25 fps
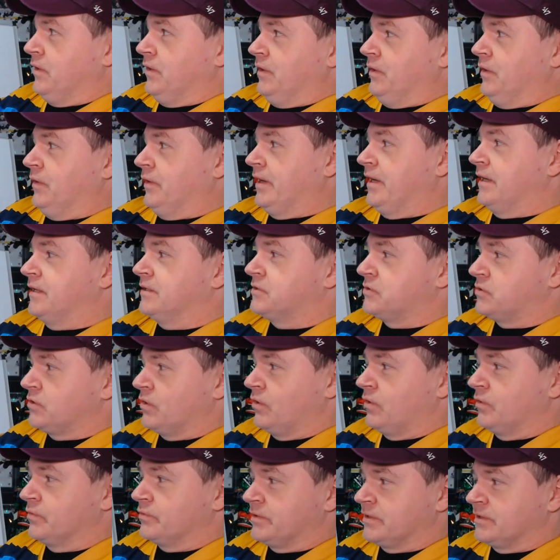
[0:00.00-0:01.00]
Okay,
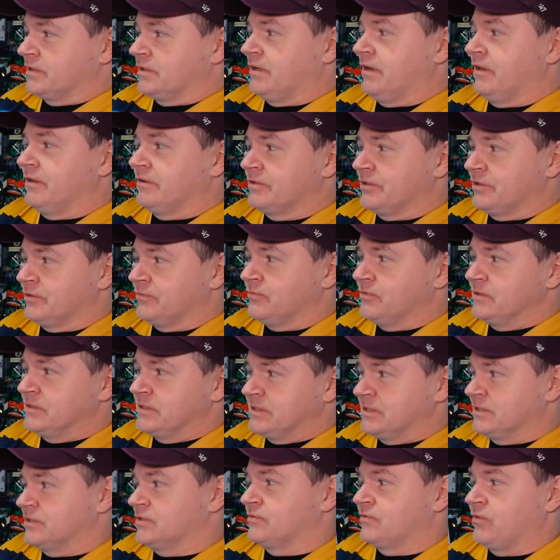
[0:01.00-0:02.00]
so the color
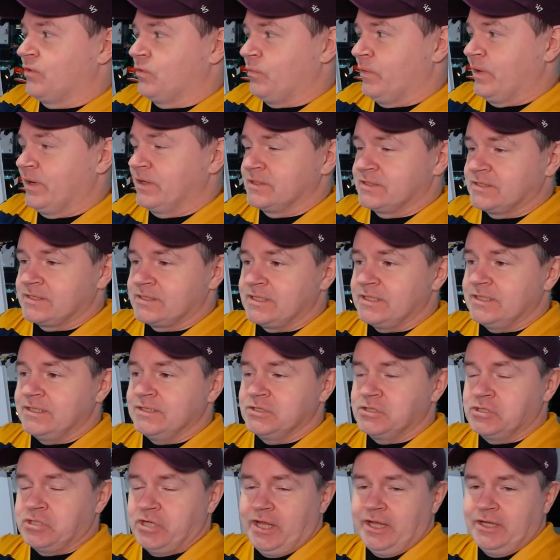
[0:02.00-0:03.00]
difference is for when a
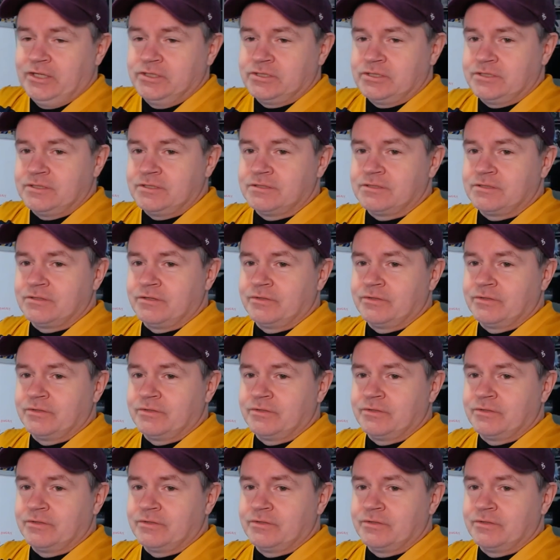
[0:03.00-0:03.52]
scene changes,